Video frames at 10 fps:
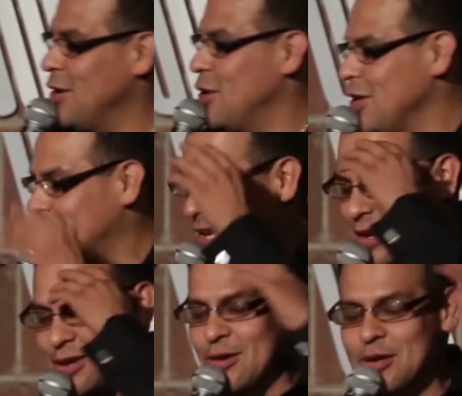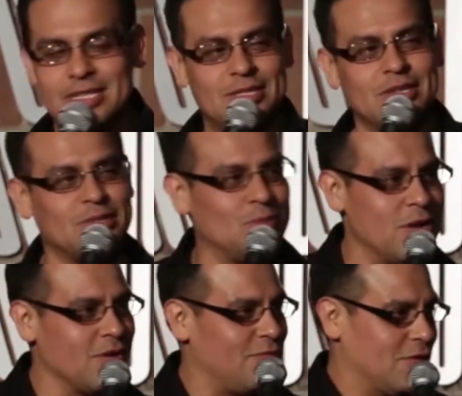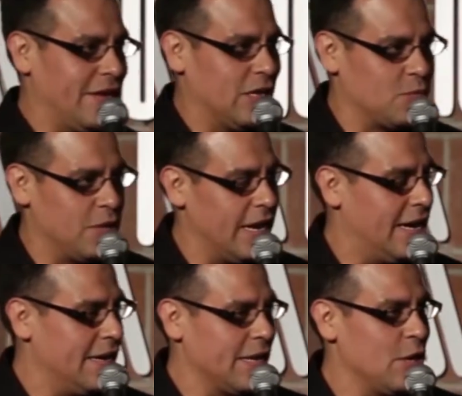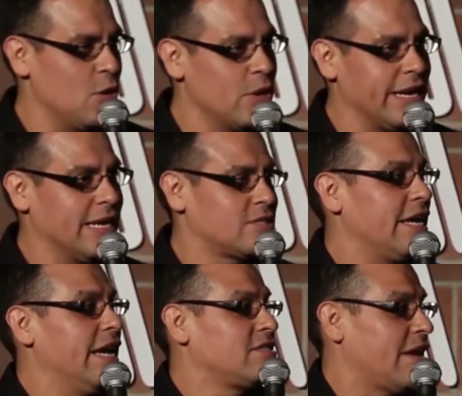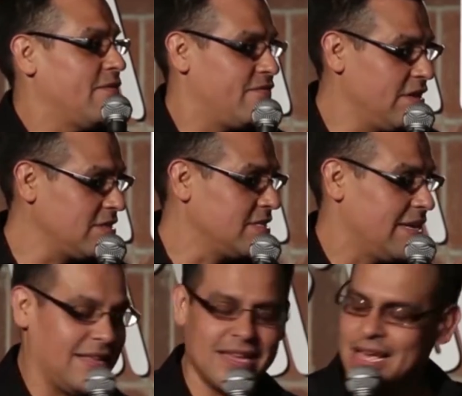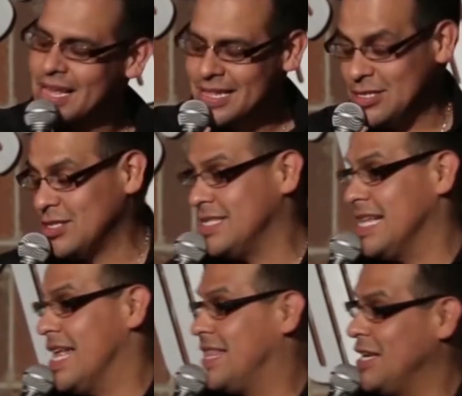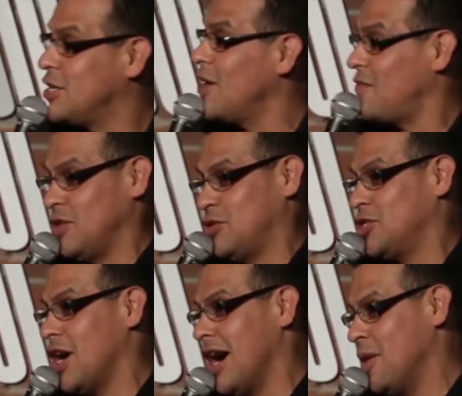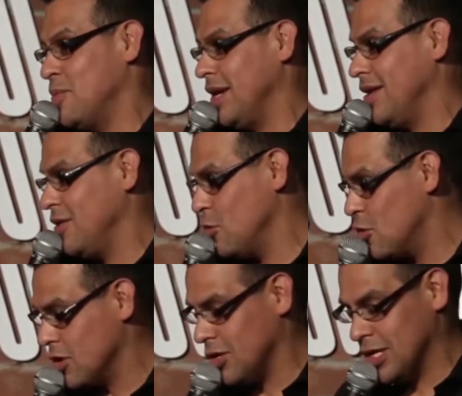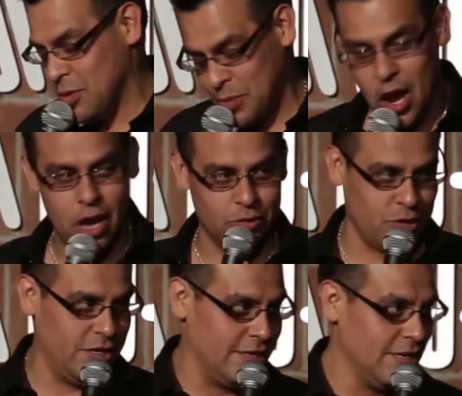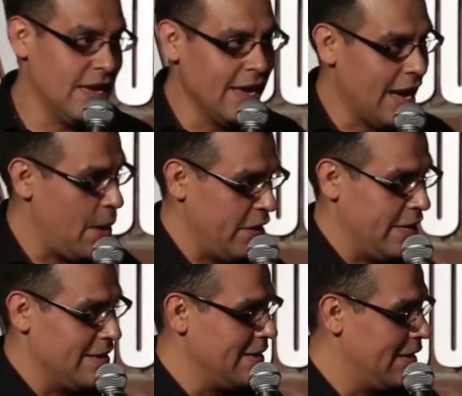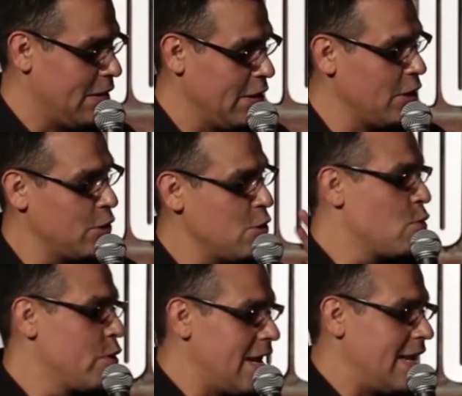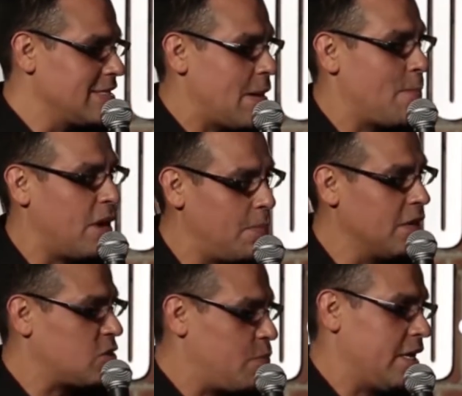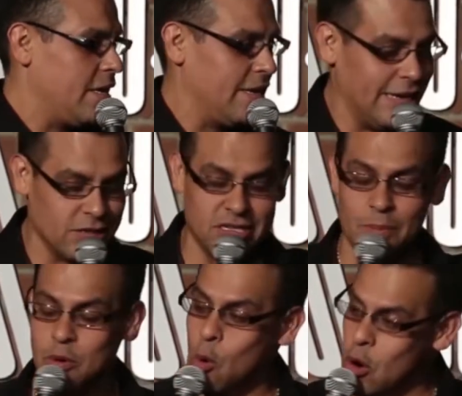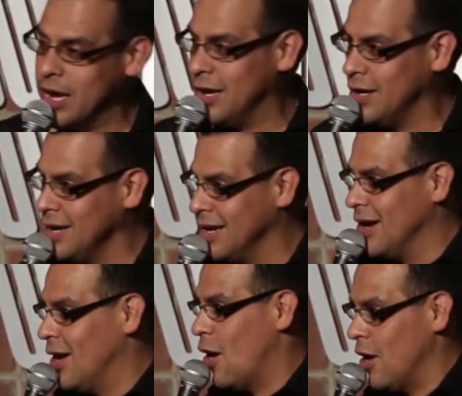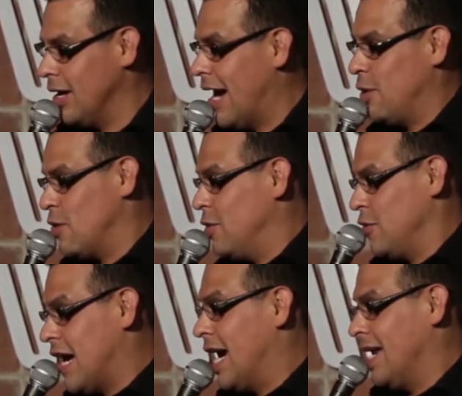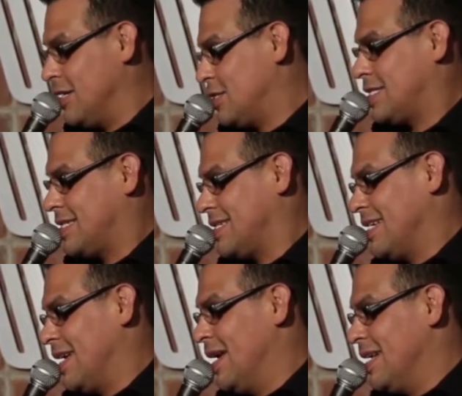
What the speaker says: You know, you think you're doing such wonderful things, but you know what? This is the toughest job in the world. I'm gonna be honest with you. I mean, do you realize that public speaking is number one on I'd rather die list?